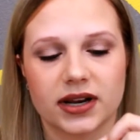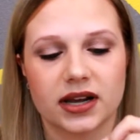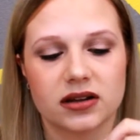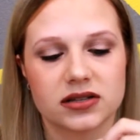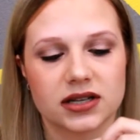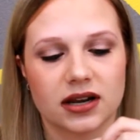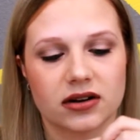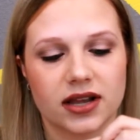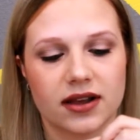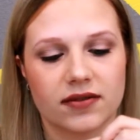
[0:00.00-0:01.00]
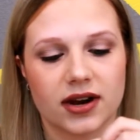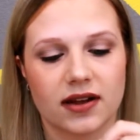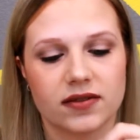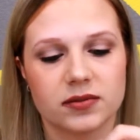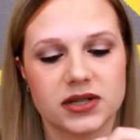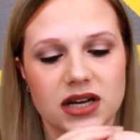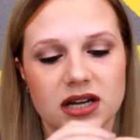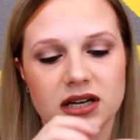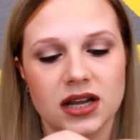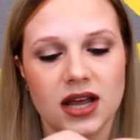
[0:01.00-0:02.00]
my nails. I hardly ever have them
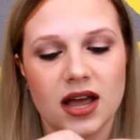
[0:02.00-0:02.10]
done.